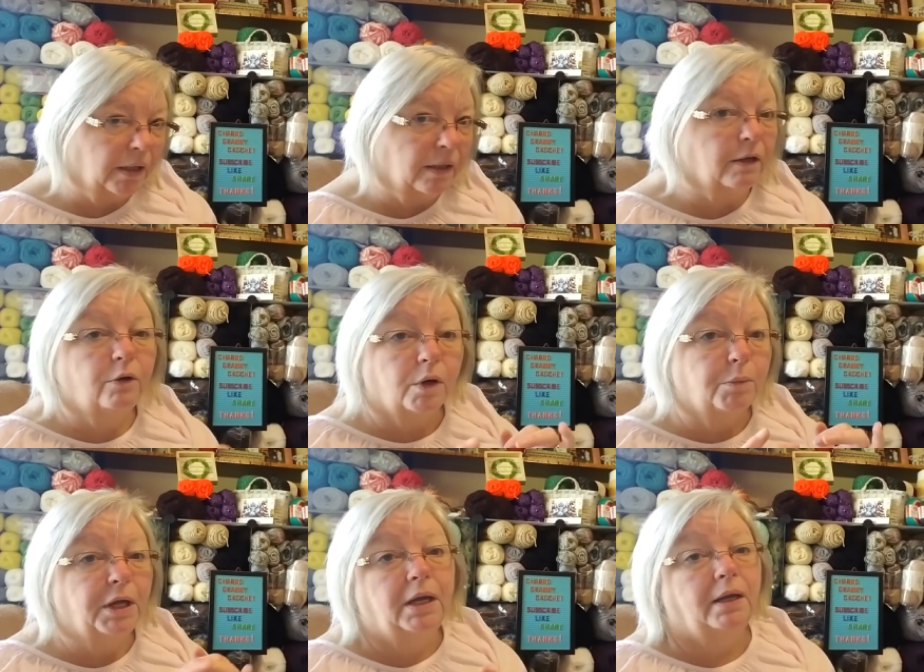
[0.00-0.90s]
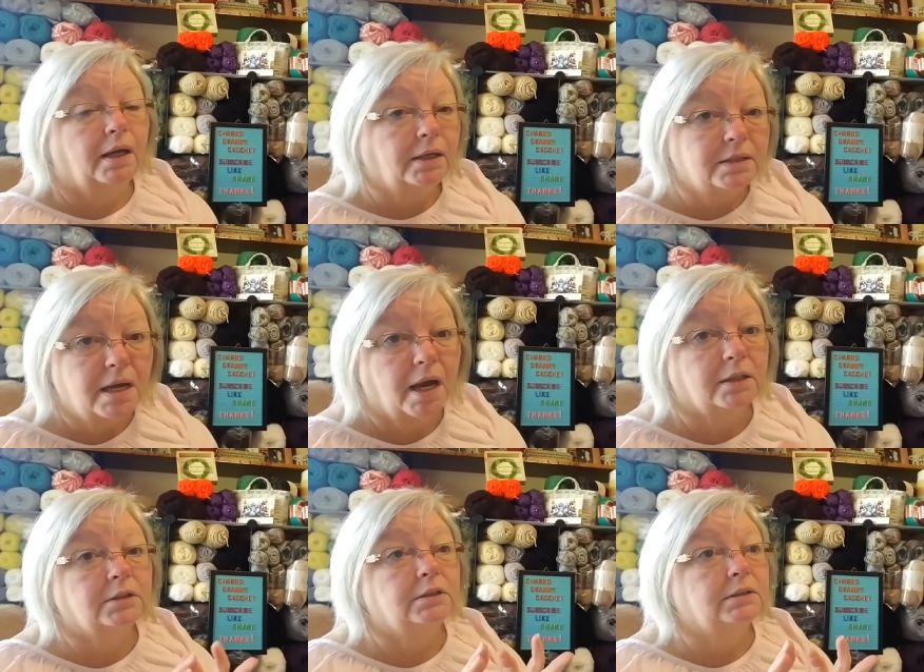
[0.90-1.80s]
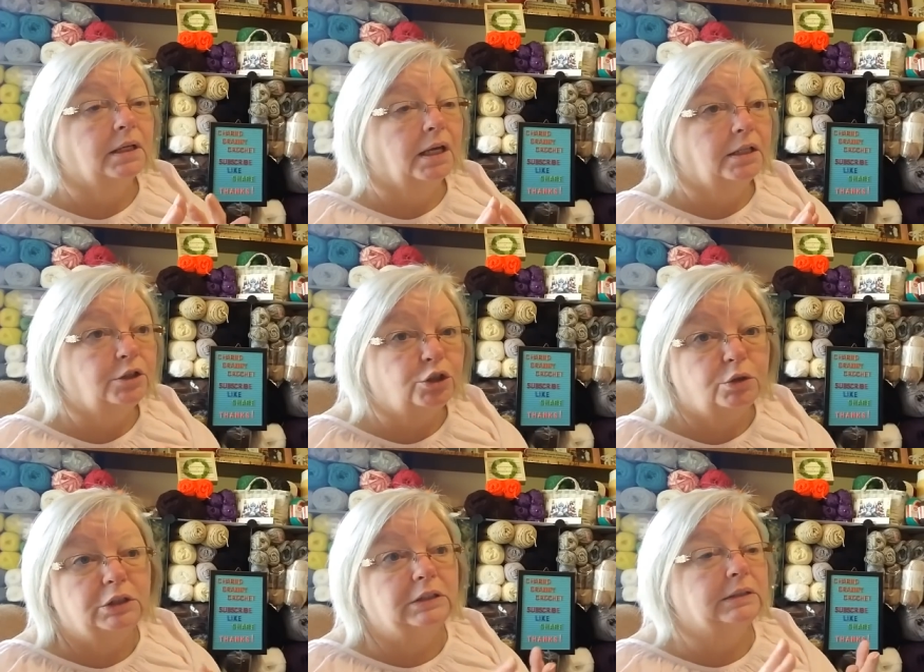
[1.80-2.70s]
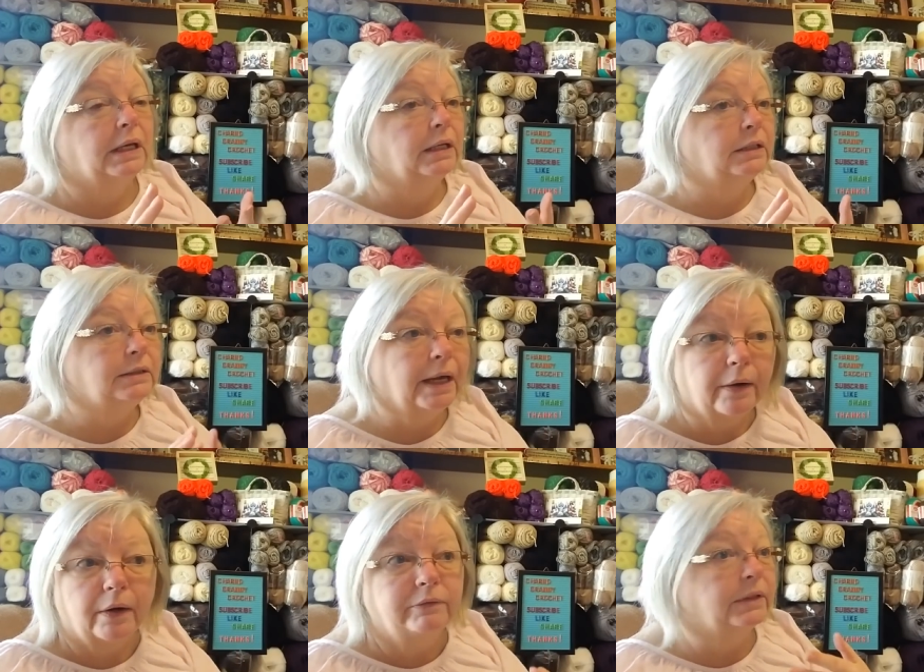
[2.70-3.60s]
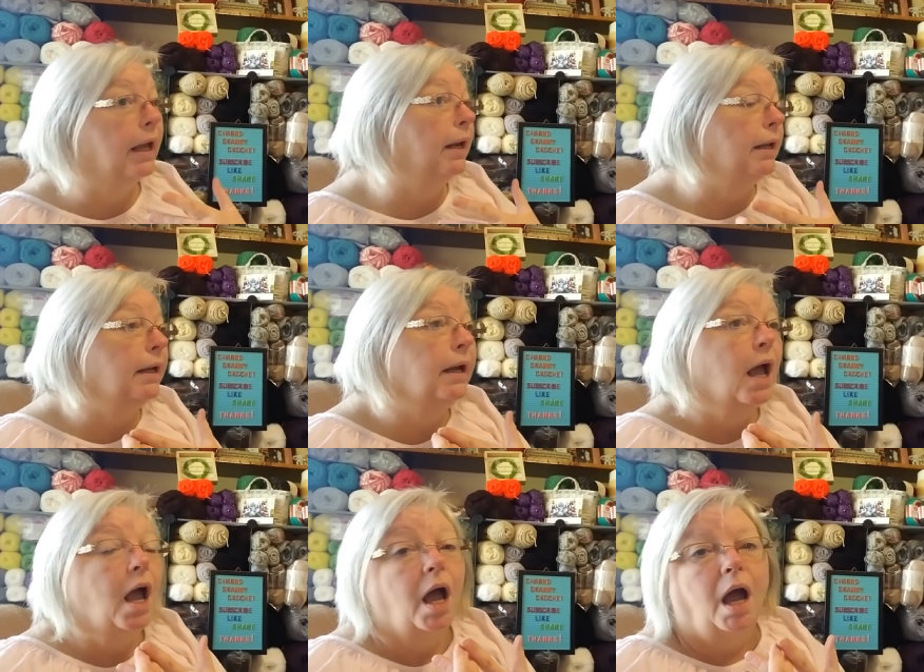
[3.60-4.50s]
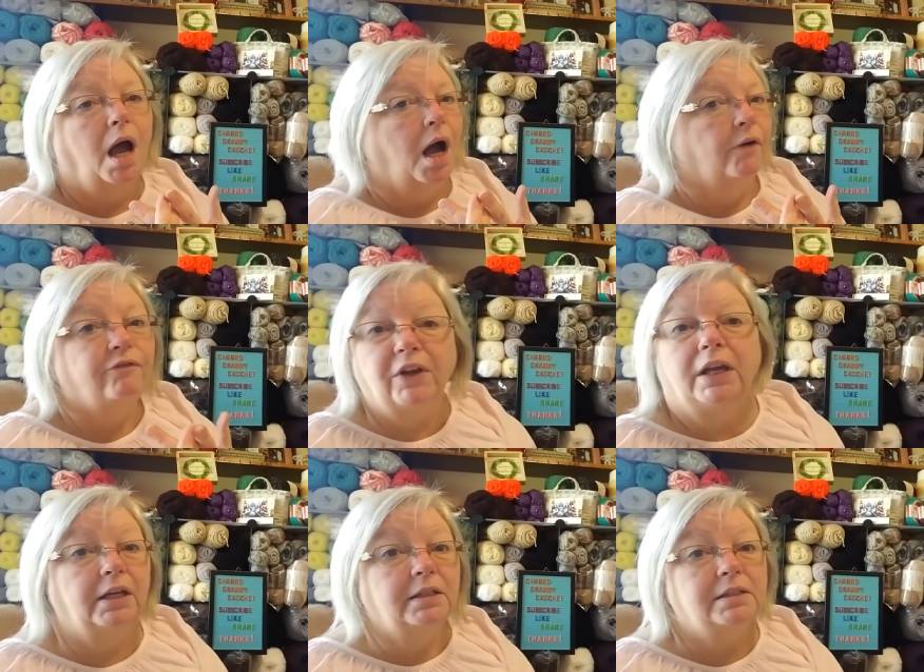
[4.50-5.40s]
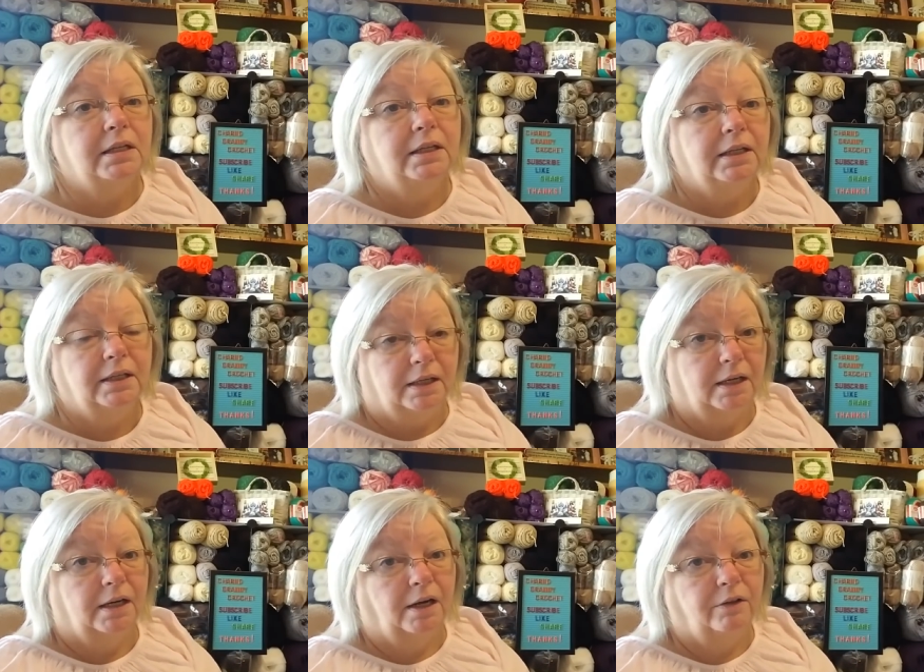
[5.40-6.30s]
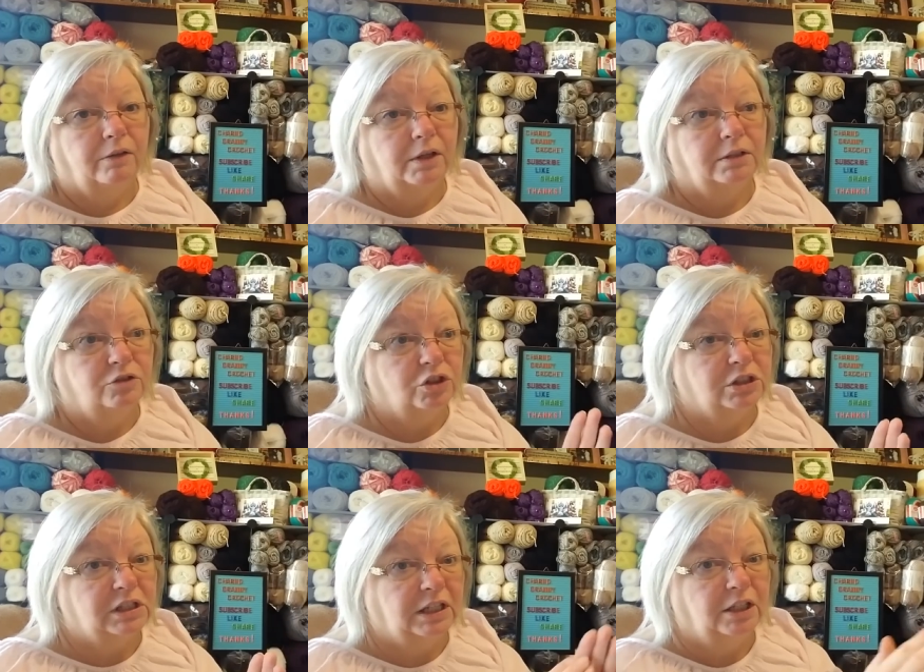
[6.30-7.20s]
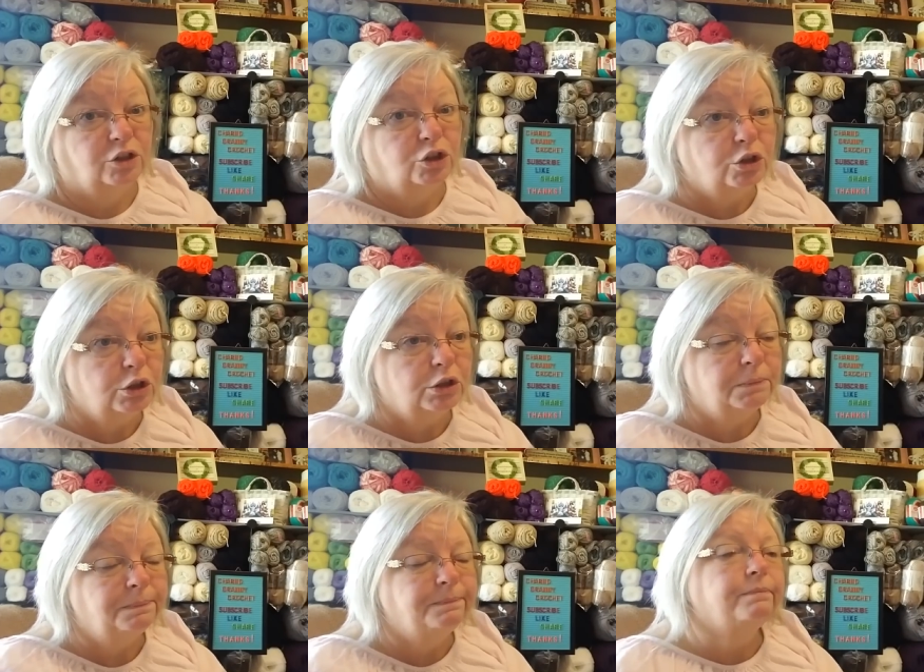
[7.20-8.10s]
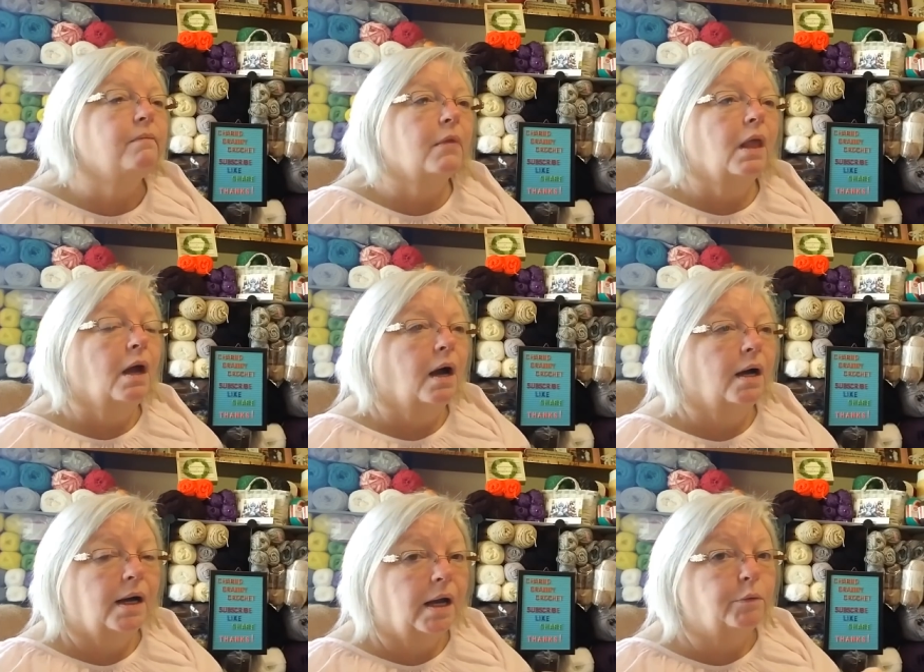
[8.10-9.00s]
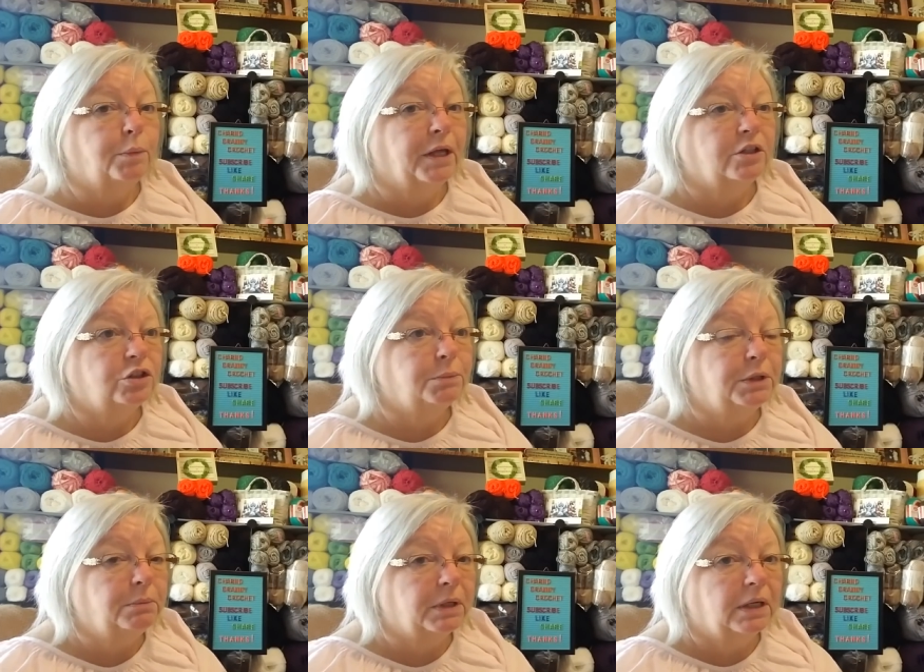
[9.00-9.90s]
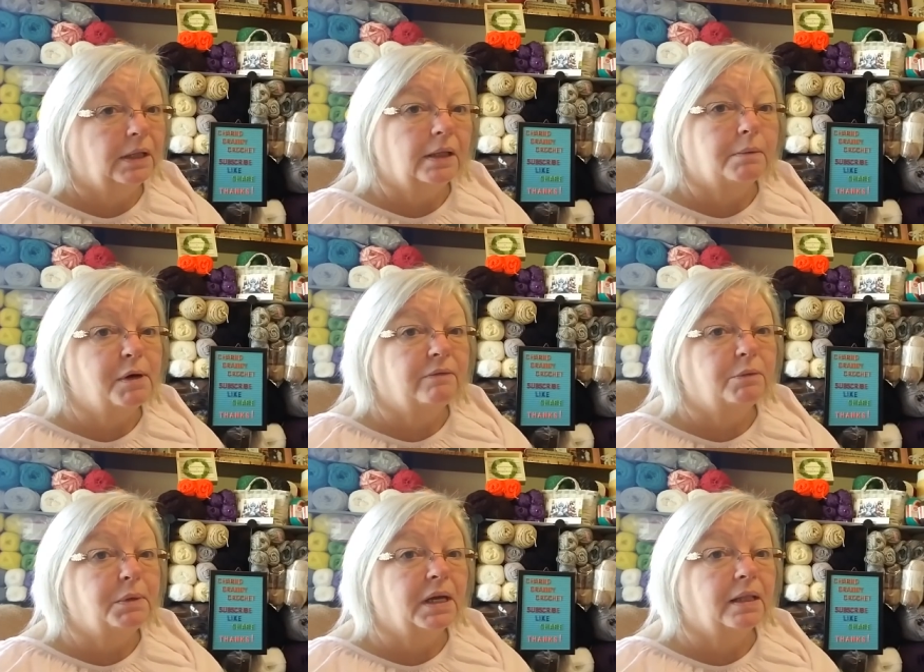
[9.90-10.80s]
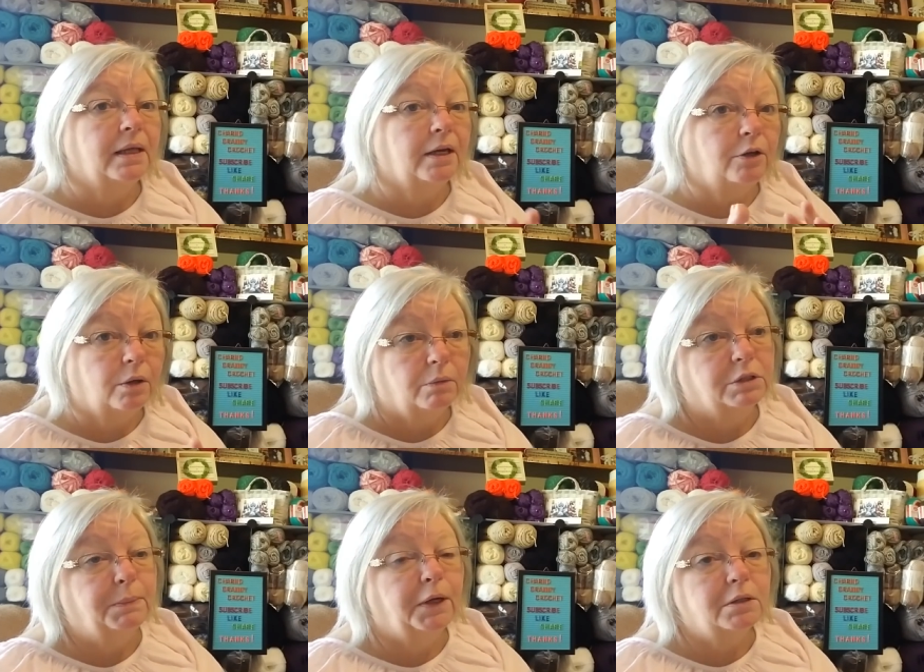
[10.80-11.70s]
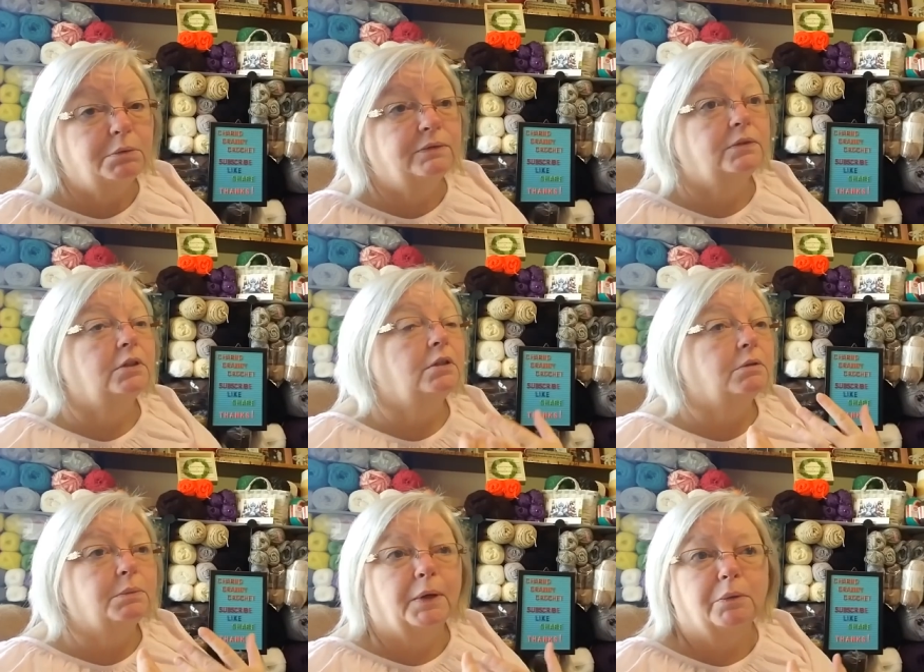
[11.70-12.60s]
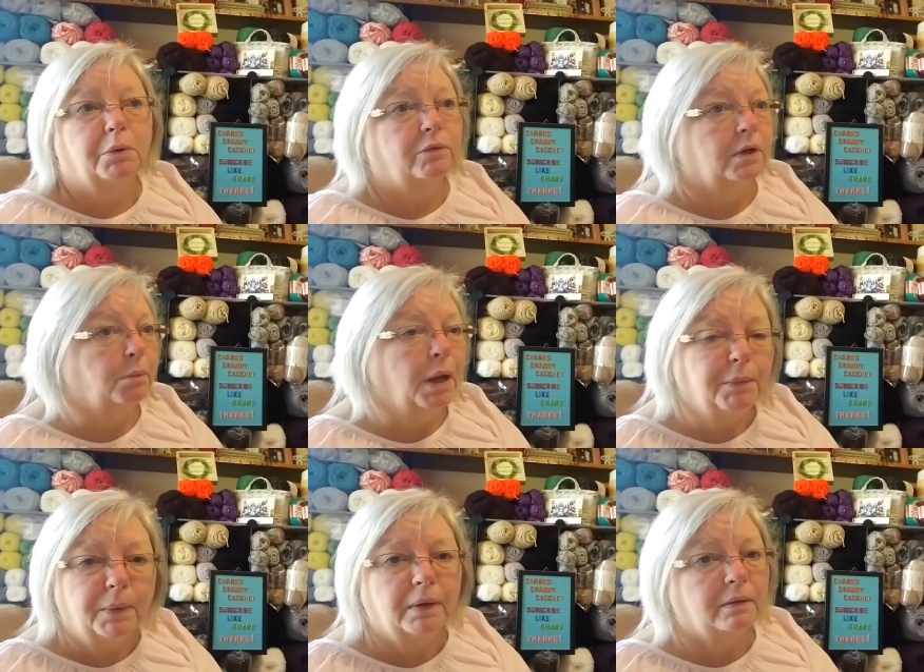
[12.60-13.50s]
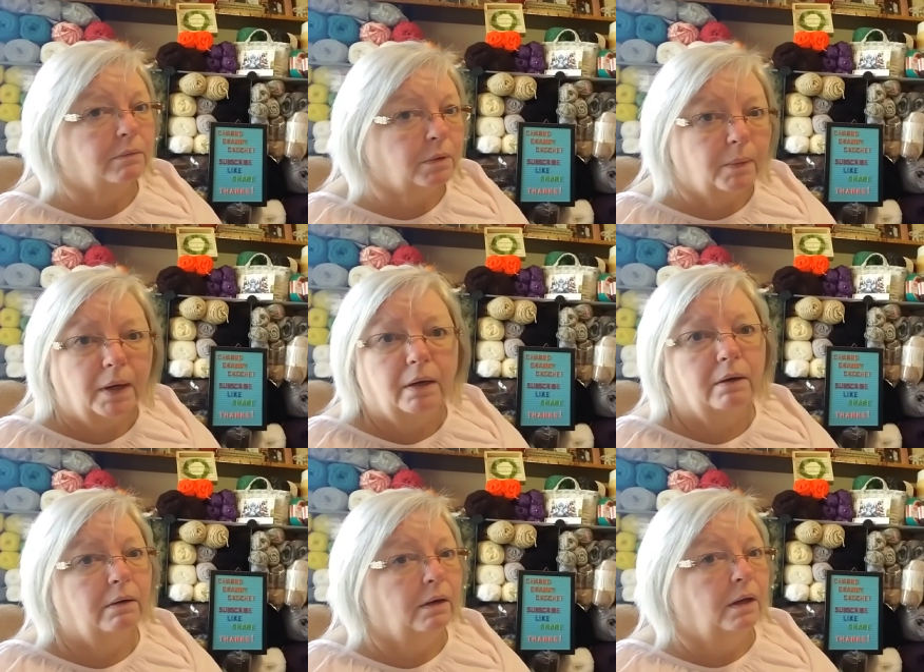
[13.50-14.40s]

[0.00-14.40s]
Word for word: that you are paying any taxes, any duties, any tariffs, any fees other than just getting it to you. I will pay the shipping, but anything above and beyond that you are responsible for. You're responsible for any paperwork that's required